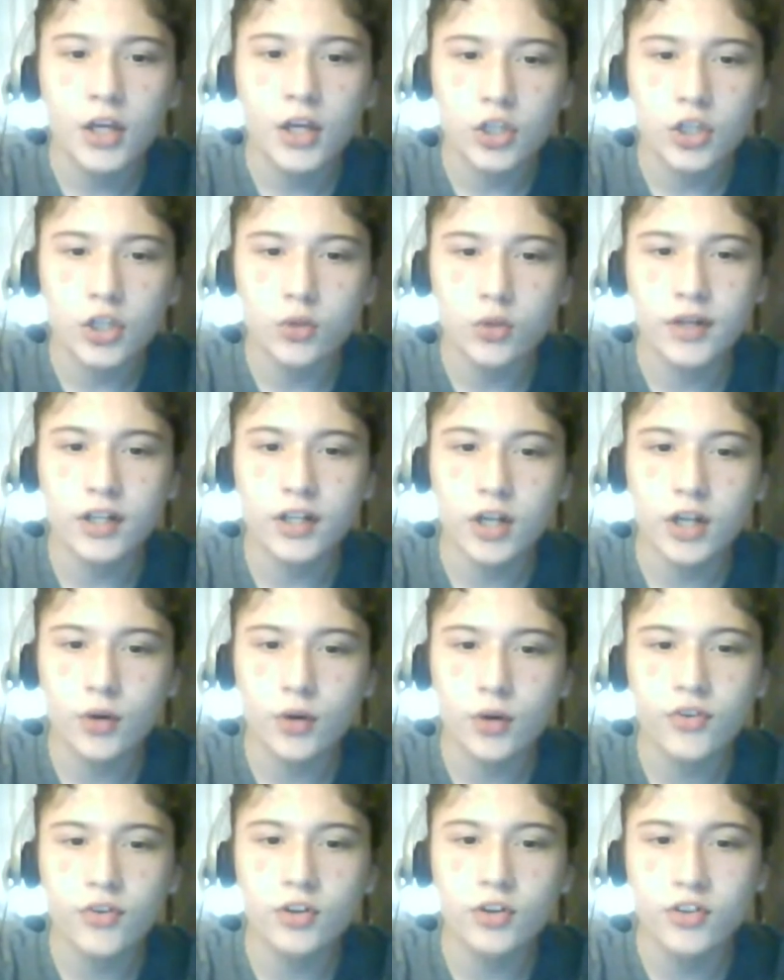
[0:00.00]
you can go
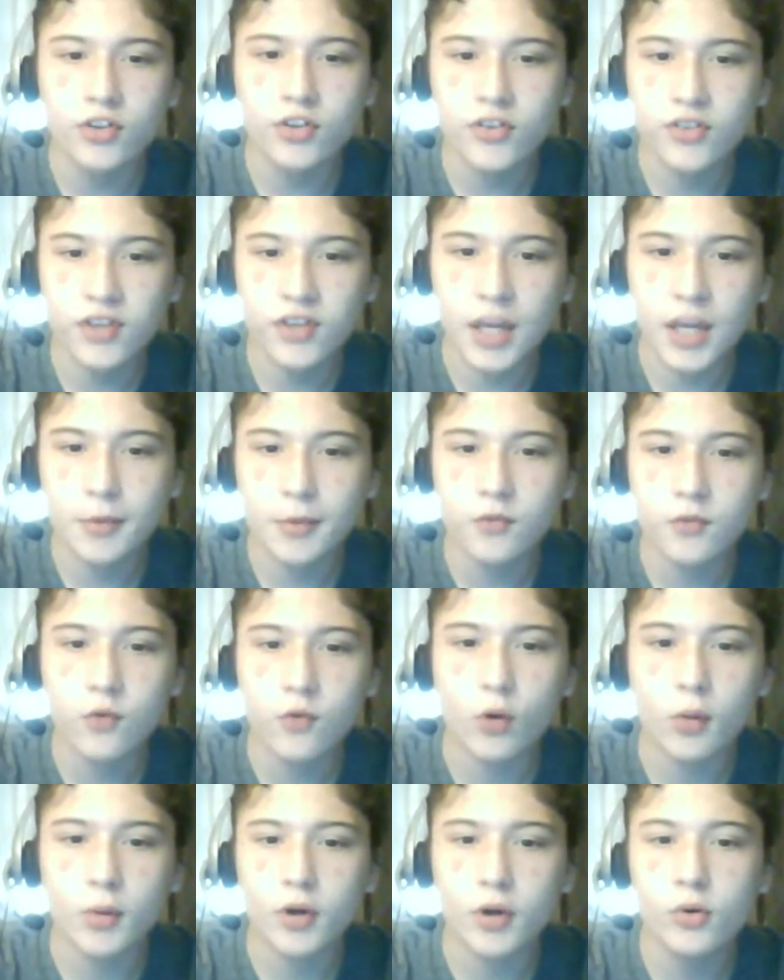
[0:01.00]
to see a
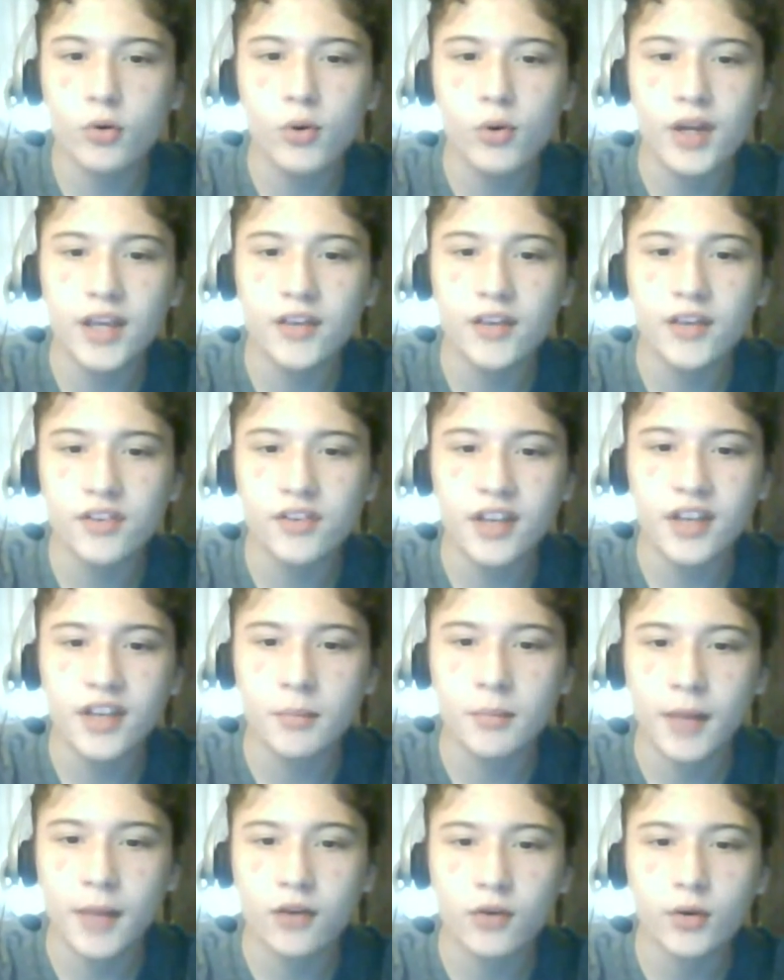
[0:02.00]
performer who isn't a
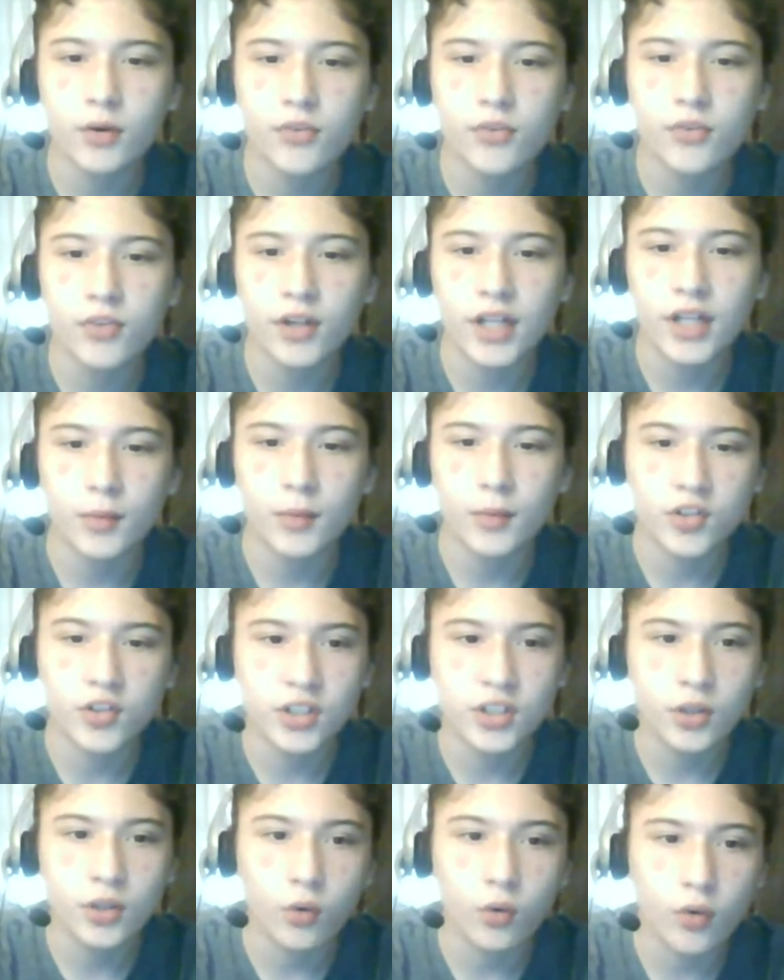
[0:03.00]
micro
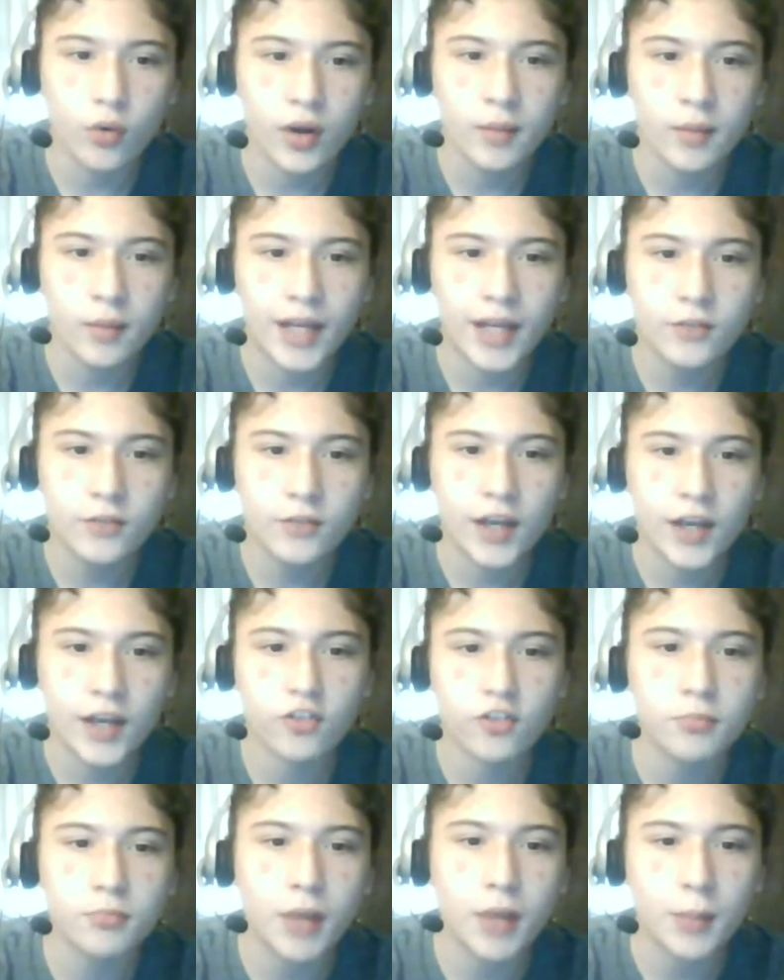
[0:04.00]
celebrity or a
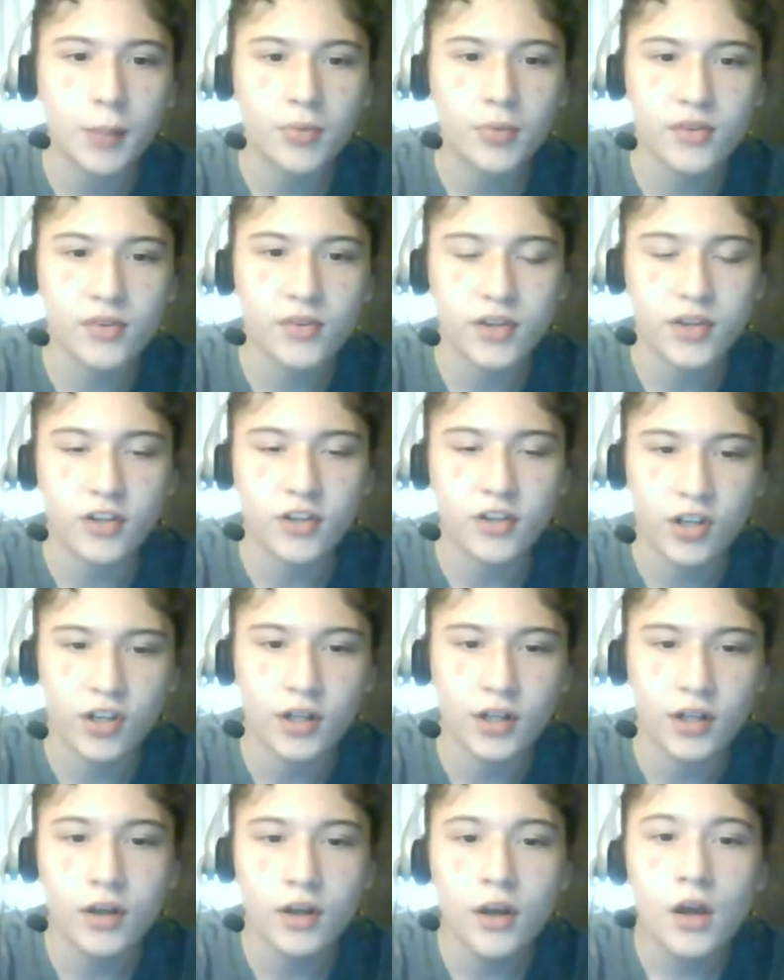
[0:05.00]
manufactured pop sensation.